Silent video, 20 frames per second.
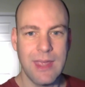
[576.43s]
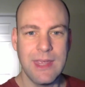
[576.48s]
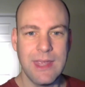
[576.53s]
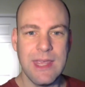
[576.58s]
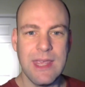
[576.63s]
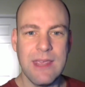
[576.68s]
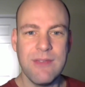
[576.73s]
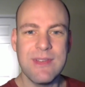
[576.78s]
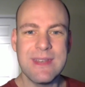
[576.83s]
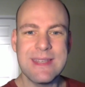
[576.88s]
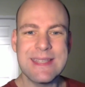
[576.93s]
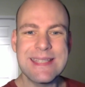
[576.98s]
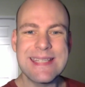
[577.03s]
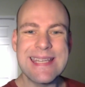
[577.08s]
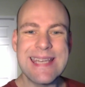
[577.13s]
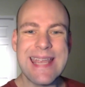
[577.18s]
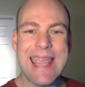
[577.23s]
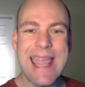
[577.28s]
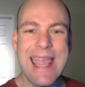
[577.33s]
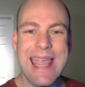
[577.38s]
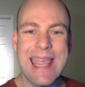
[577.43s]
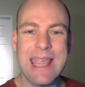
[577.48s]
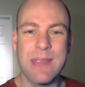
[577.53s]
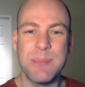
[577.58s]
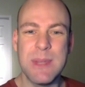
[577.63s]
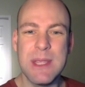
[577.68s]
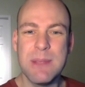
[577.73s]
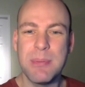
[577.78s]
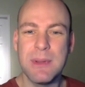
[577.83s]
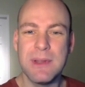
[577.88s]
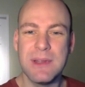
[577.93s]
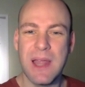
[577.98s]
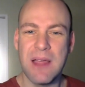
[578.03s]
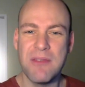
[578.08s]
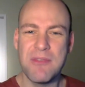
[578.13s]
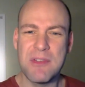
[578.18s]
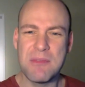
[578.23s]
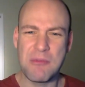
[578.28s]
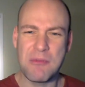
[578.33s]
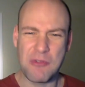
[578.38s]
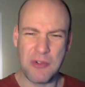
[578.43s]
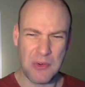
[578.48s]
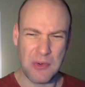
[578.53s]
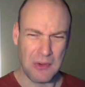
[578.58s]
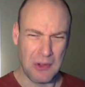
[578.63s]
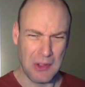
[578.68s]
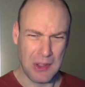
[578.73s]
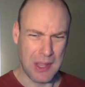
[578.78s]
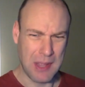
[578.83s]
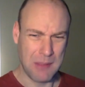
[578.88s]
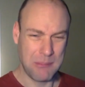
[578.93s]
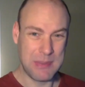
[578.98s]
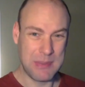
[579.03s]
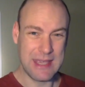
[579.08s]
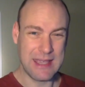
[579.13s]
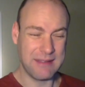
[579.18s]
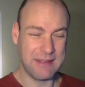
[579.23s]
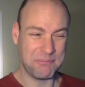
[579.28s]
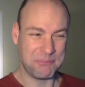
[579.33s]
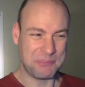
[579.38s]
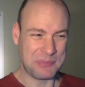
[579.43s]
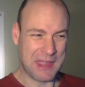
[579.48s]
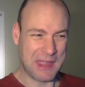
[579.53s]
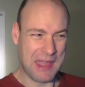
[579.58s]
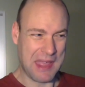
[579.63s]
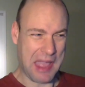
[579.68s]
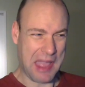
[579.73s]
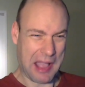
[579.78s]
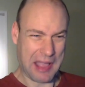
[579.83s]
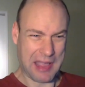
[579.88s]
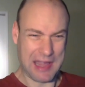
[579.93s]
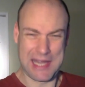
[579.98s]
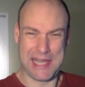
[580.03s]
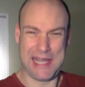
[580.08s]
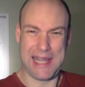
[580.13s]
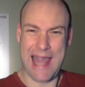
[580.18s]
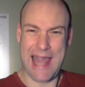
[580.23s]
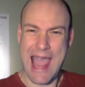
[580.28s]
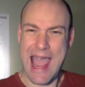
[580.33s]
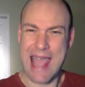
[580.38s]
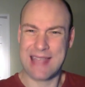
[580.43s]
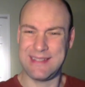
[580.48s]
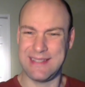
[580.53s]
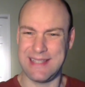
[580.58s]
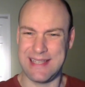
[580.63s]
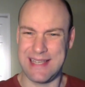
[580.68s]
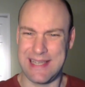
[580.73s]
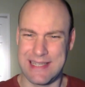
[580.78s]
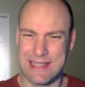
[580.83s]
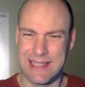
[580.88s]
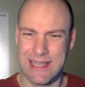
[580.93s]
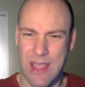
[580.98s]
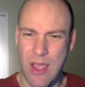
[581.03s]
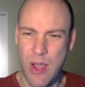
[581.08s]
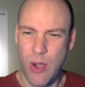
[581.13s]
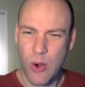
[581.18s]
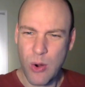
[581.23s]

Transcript: Even today, people love him for being classy,